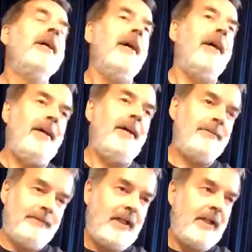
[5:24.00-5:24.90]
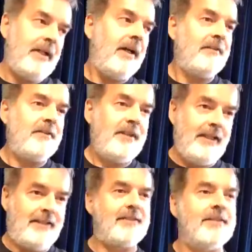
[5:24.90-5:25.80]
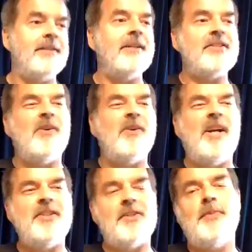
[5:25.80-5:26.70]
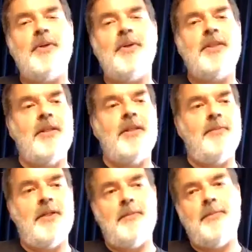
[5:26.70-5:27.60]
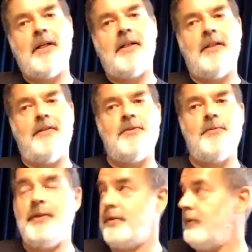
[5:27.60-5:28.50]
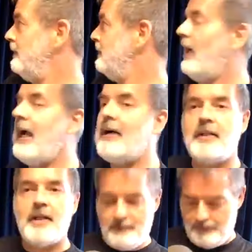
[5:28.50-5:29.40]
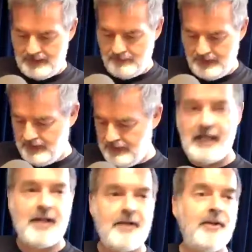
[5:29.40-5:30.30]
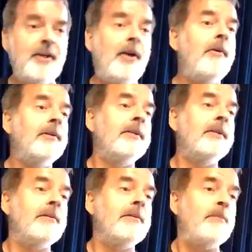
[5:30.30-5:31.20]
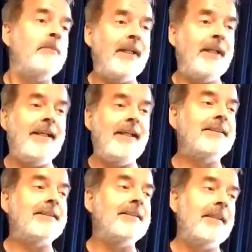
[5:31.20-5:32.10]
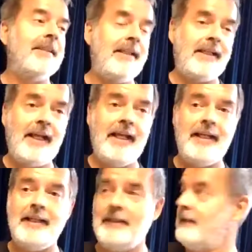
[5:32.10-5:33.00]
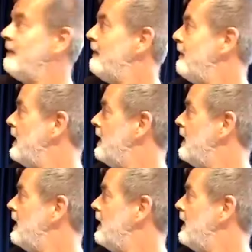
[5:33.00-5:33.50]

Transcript: a lot of things. So I just put them in a bucket of spiritual. How can God be in me? I don't know, but he is, and he can.